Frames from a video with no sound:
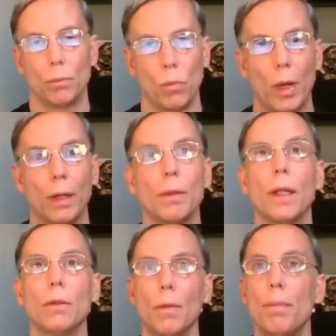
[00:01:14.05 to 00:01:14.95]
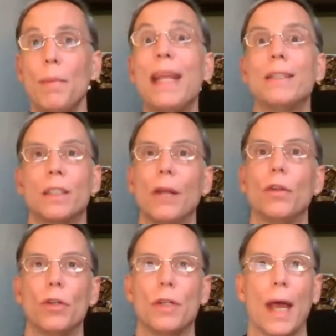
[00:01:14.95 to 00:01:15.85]
Well, it's a
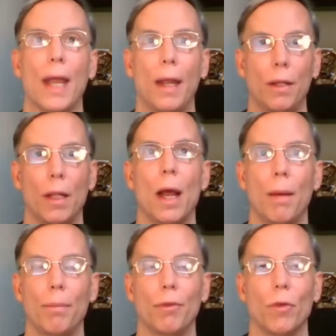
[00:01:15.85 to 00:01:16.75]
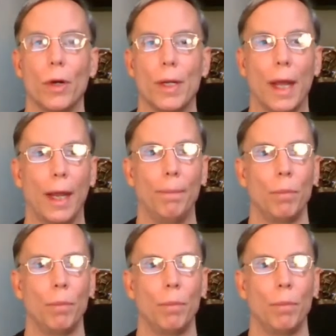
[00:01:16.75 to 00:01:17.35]
meat-centered diet, the omnivore diet.